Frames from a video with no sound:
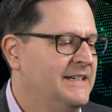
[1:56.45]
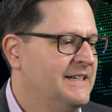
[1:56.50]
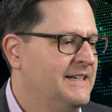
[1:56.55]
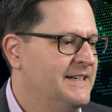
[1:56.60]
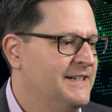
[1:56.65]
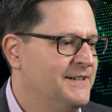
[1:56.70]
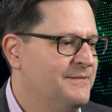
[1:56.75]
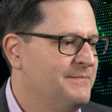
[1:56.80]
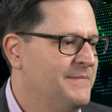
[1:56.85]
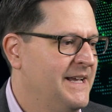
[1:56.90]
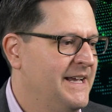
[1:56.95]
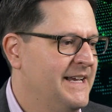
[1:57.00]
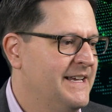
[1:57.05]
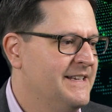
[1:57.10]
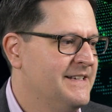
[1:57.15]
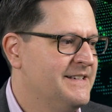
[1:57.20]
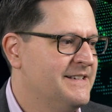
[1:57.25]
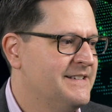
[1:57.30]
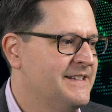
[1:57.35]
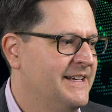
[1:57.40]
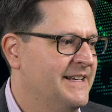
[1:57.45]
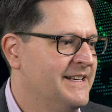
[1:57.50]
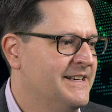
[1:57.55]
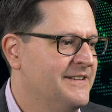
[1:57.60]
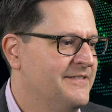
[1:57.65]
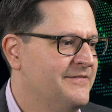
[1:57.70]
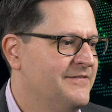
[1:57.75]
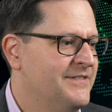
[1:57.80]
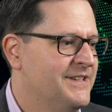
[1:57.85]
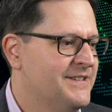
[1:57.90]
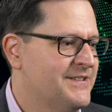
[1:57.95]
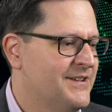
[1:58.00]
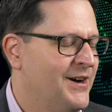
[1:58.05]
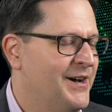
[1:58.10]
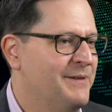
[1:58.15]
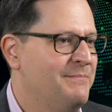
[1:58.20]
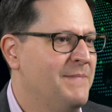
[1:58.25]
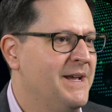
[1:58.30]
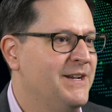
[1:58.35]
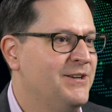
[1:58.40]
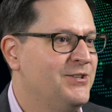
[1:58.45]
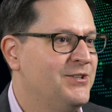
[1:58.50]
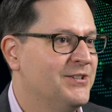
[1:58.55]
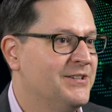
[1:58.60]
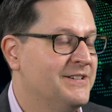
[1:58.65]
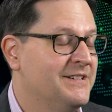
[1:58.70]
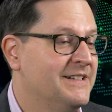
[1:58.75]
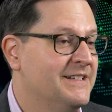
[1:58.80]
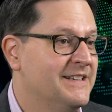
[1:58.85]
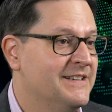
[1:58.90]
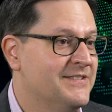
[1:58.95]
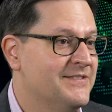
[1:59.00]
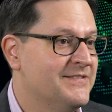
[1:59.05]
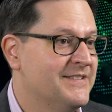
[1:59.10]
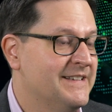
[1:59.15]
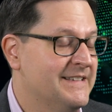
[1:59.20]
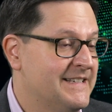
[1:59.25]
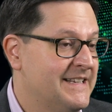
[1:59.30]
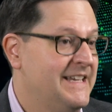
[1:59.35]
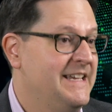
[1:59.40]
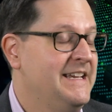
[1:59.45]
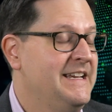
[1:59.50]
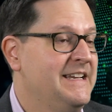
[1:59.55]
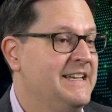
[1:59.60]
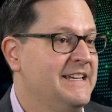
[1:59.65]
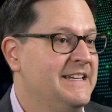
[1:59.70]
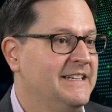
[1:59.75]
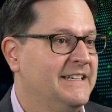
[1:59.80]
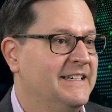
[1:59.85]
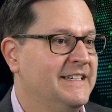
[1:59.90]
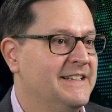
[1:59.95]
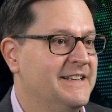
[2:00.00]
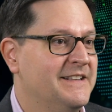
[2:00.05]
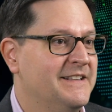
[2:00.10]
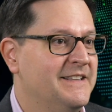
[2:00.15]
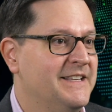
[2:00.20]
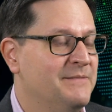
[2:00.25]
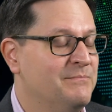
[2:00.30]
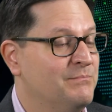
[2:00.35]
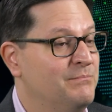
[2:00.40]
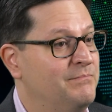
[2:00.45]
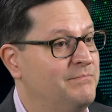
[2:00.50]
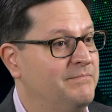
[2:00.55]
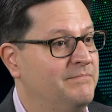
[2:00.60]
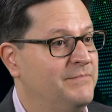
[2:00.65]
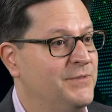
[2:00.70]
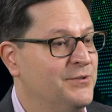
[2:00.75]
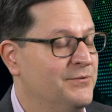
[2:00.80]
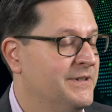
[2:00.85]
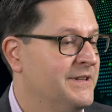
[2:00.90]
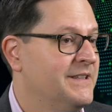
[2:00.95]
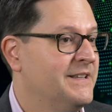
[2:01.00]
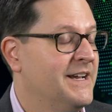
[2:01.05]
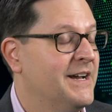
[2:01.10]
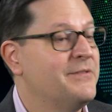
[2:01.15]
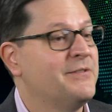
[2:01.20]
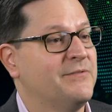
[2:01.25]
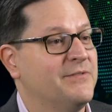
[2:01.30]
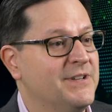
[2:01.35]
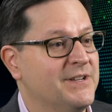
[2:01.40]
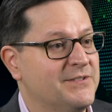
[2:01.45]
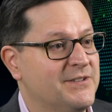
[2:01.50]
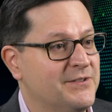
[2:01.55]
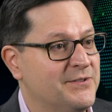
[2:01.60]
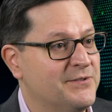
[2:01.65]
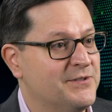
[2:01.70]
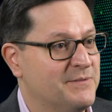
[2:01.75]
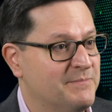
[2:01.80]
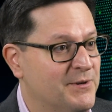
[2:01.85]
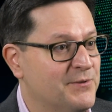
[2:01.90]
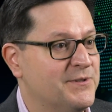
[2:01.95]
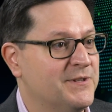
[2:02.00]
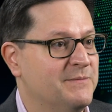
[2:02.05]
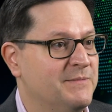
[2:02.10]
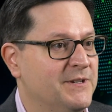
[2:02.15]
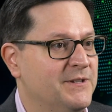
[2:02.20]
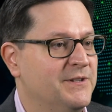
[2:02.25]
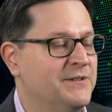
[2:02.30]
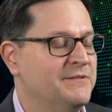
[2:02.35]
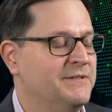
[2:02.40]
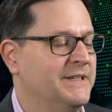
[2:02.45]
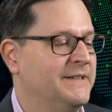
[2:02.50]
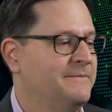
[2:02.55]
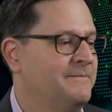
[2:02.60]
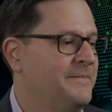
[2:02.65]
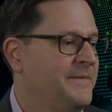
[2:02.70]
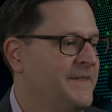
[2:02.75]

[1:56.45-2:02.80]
And this automation is key in them doing the other things that they're supposed to be doing.